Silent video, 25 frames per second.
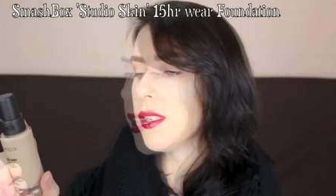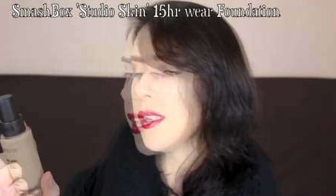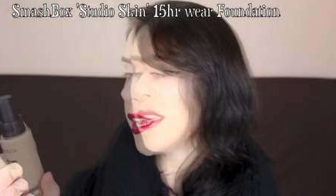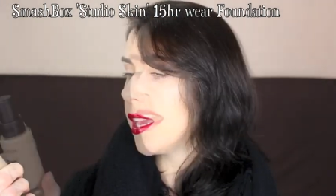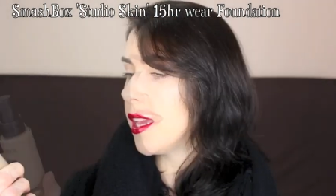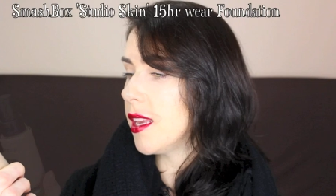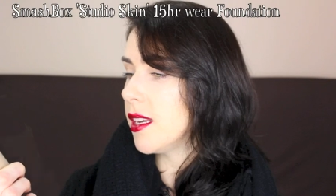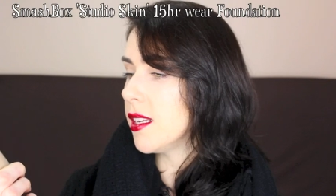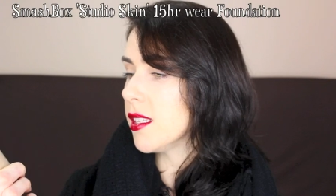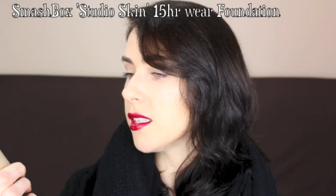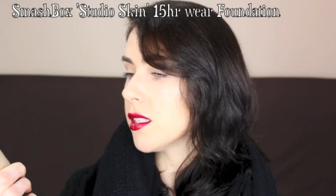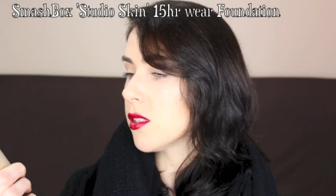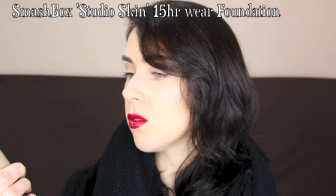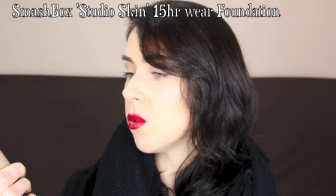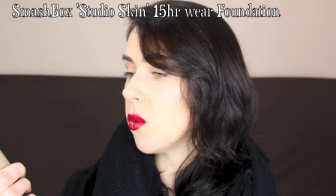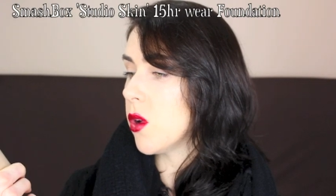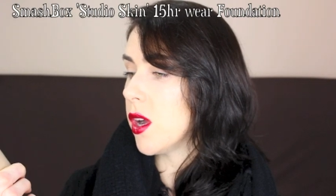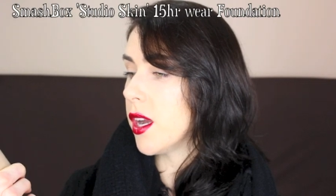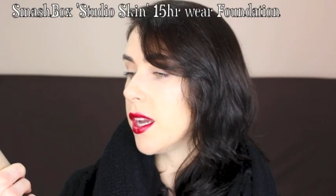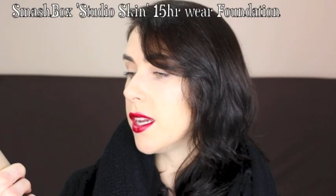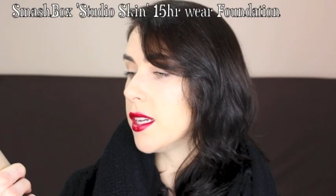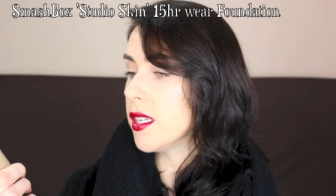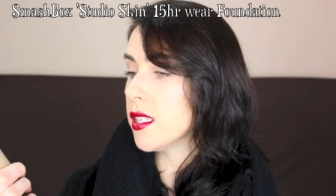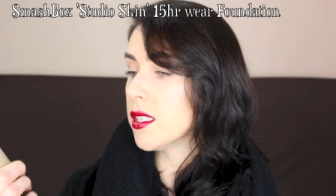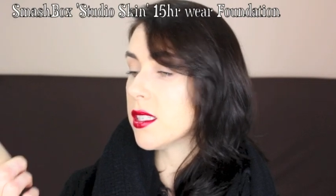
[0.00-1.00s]
Again, it's
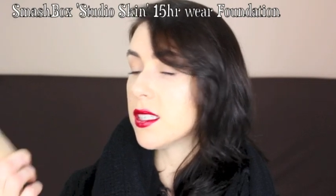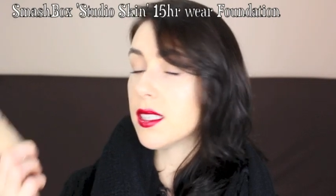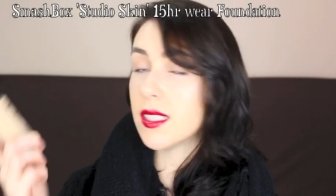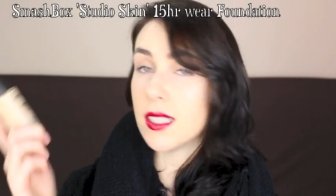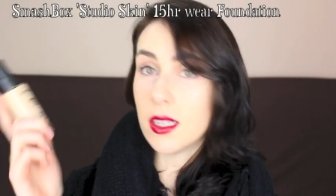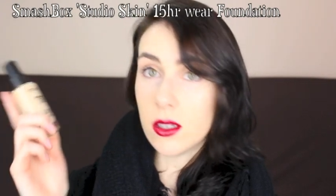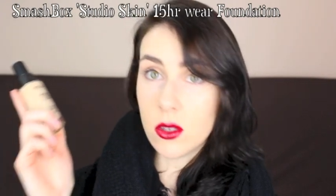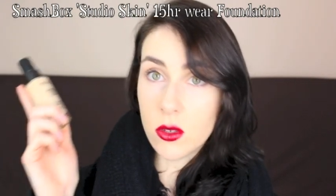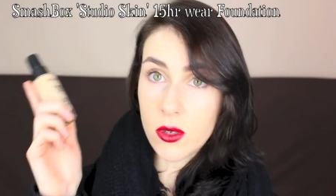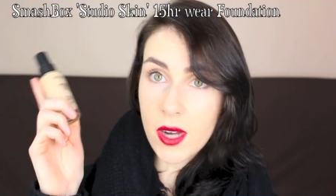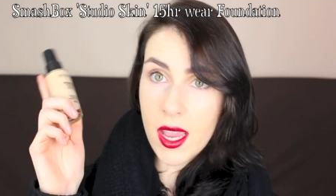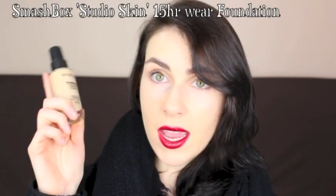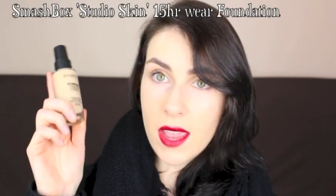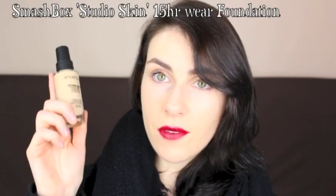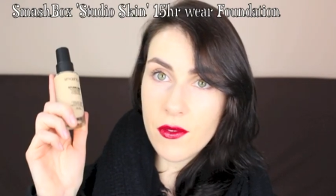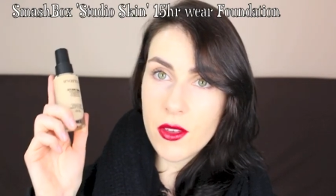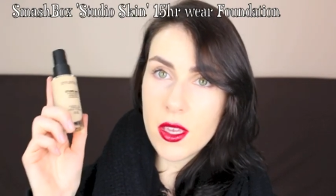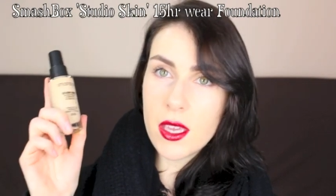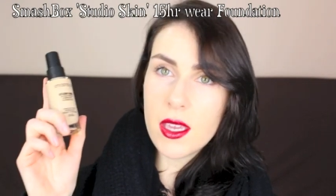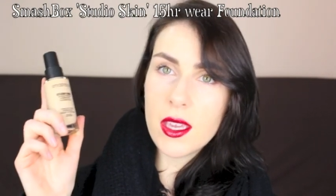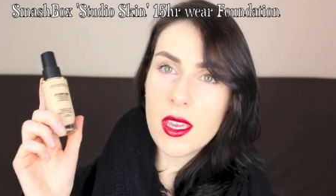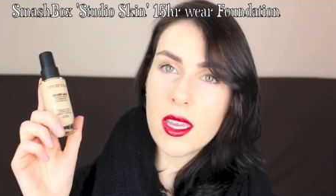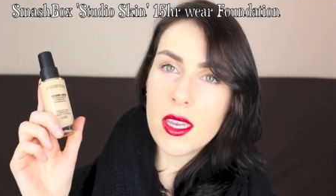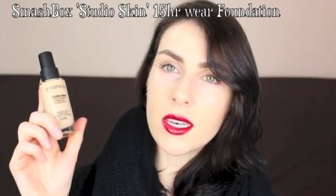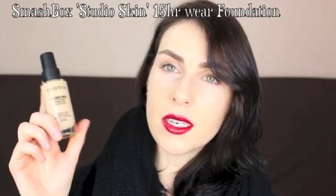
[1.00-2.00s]
quite silicone
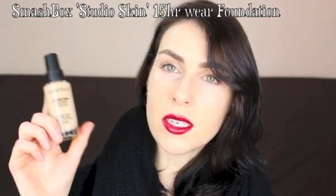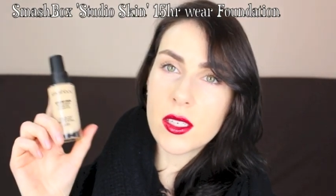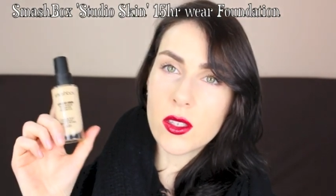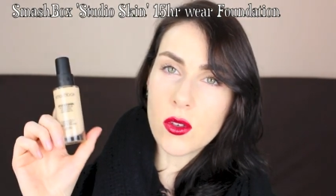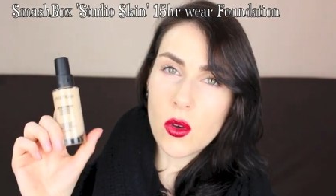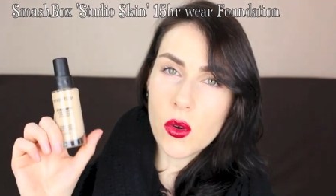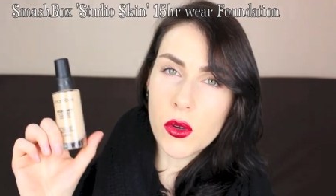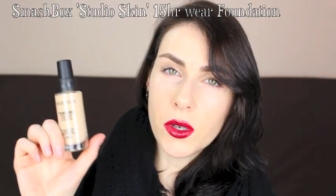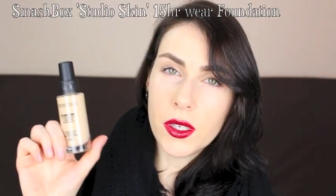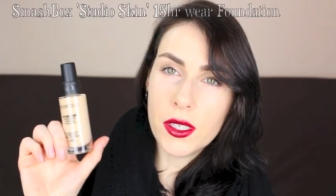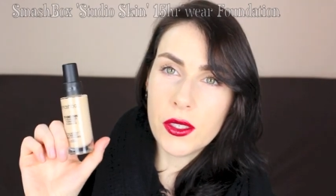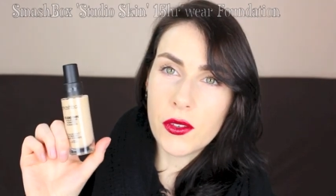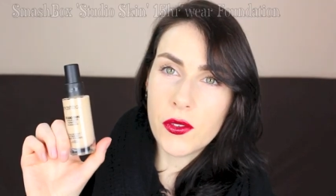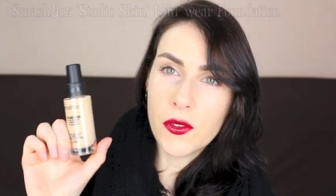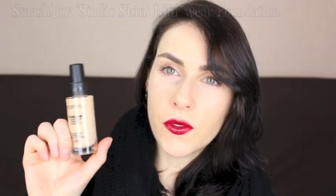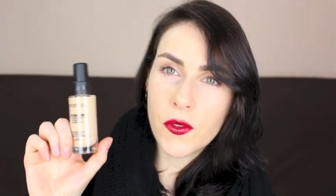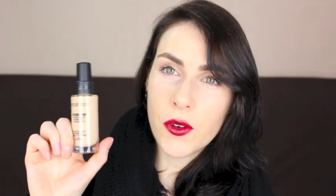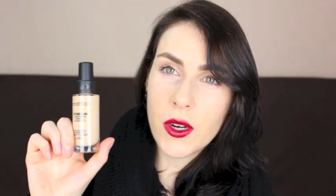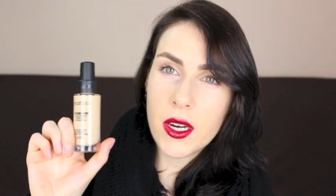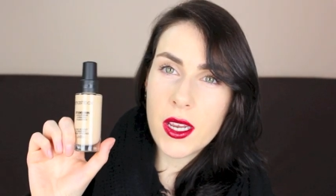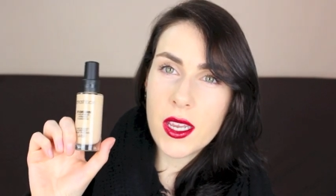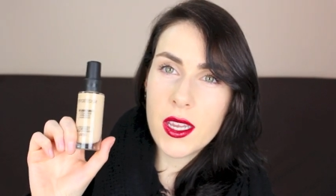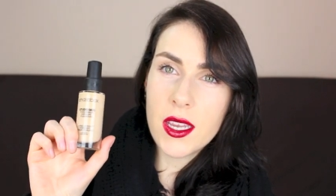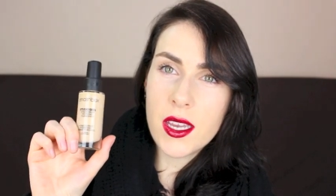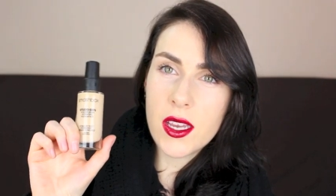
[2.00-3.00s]
heavy. It is oil
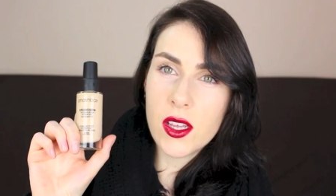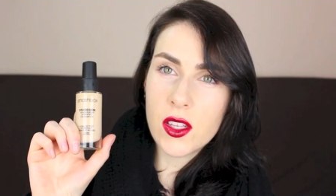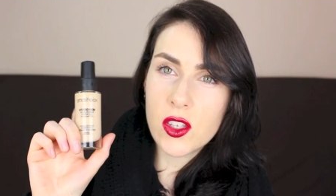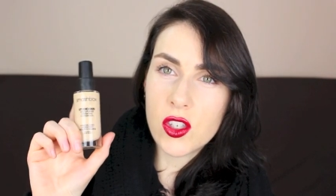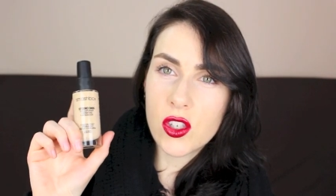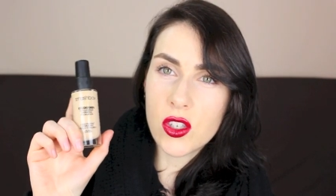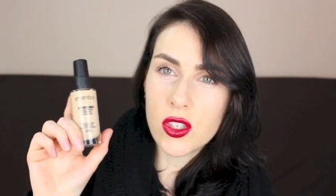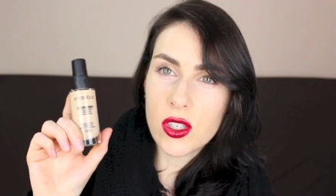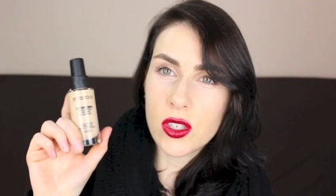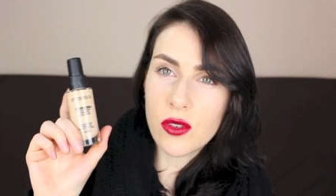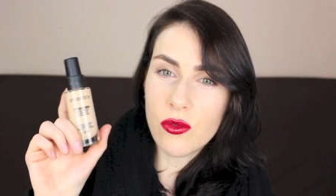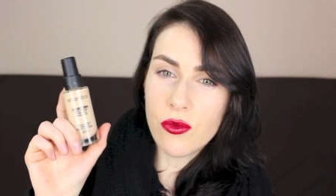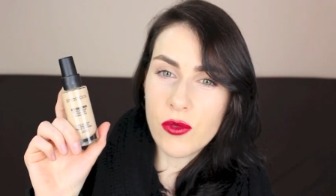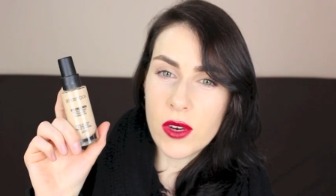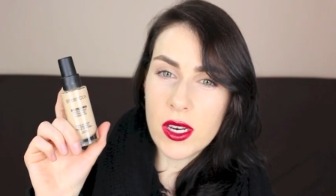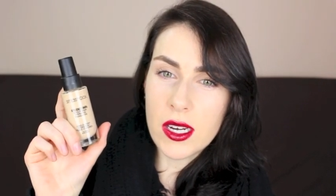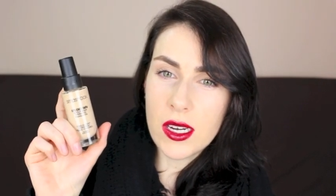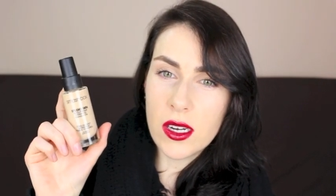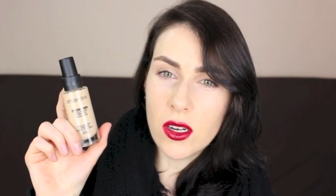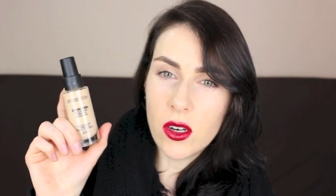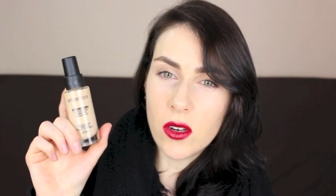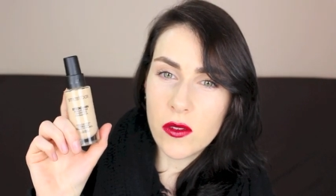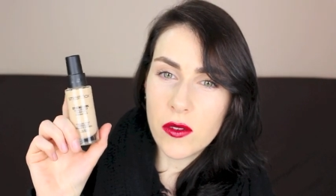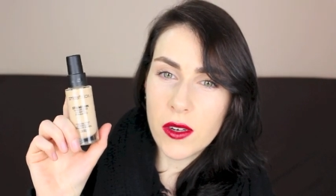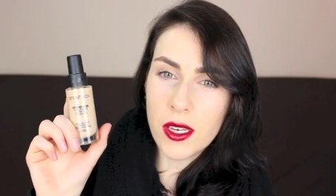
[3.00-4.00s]
free. It's just a
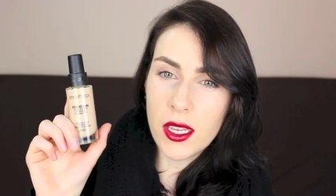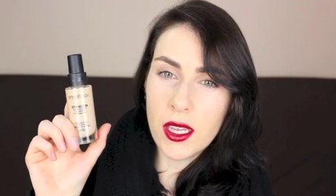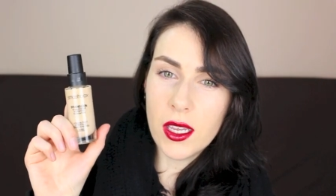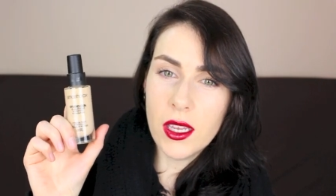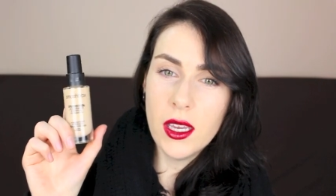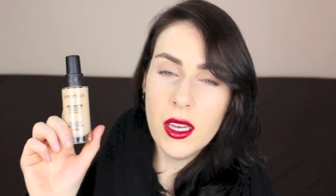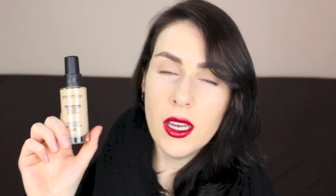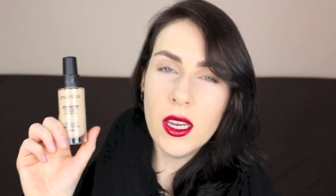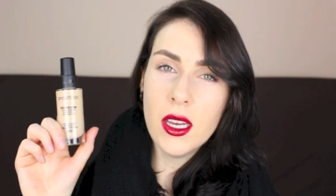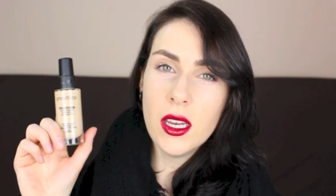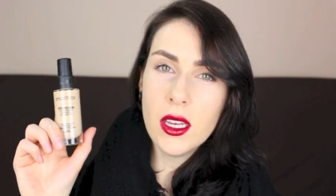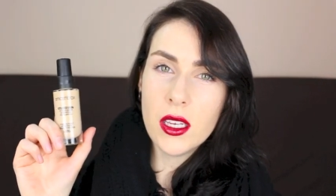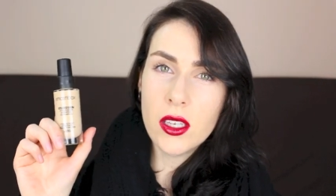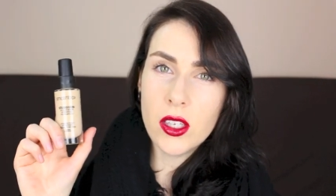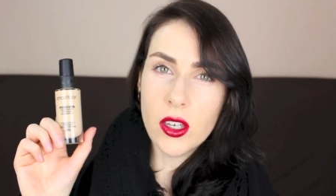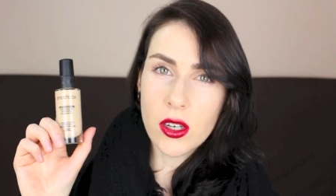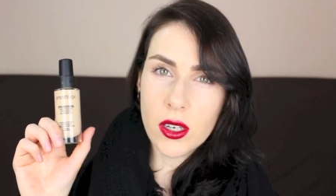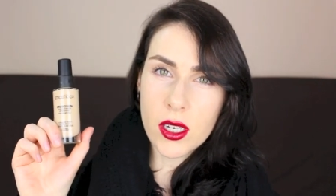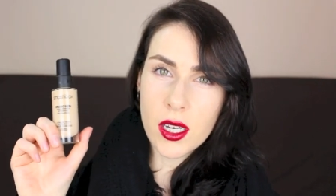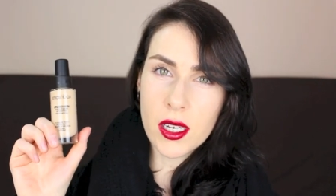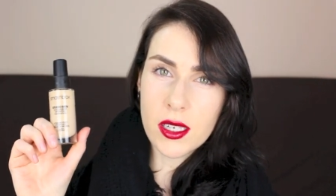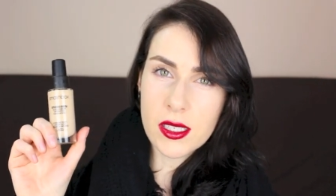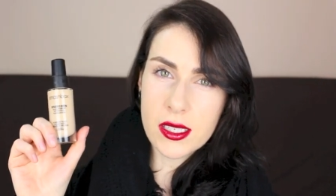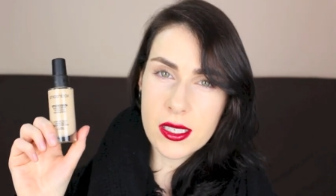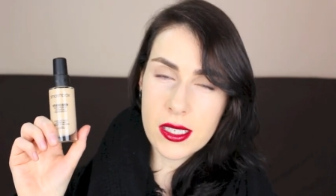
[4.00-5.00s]
really lovely, your
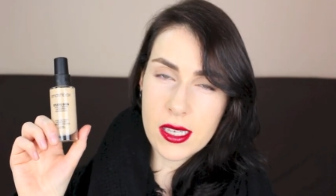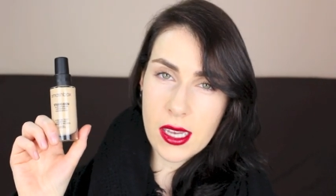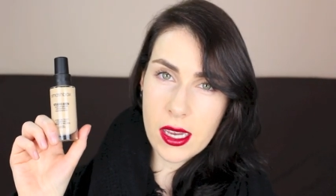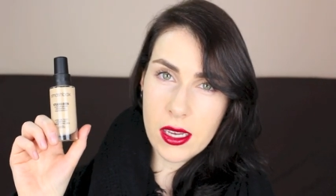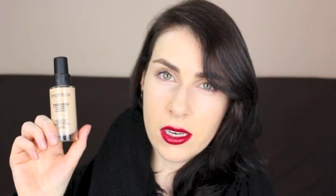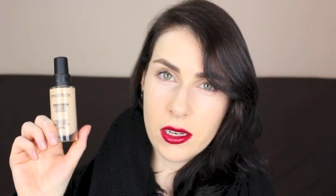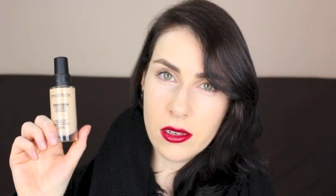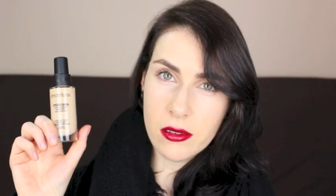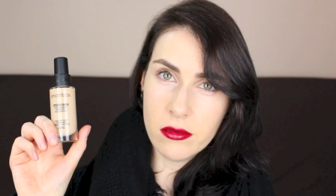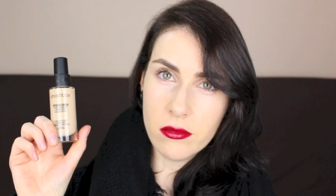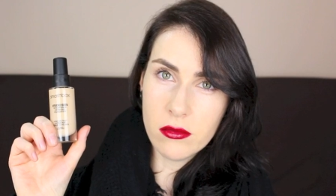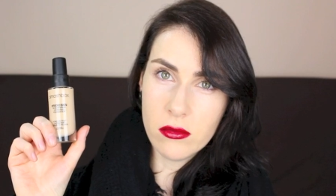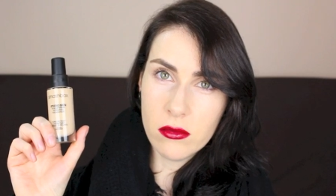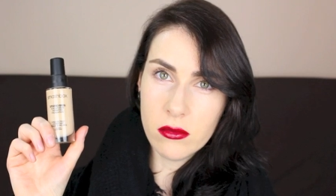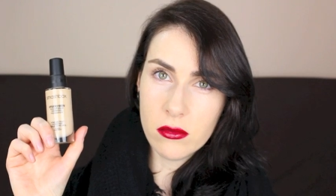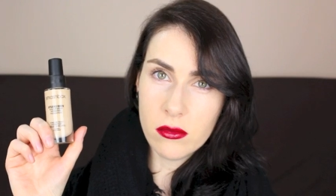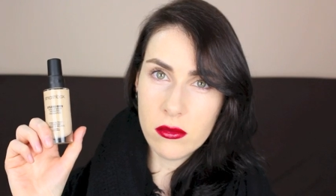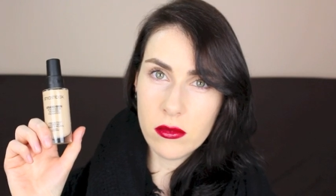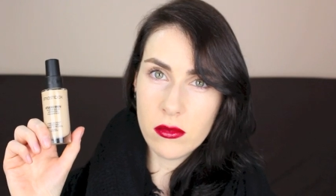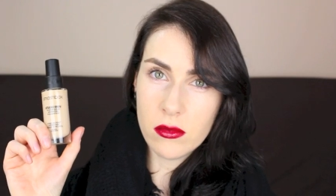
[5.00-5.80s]
kind of skin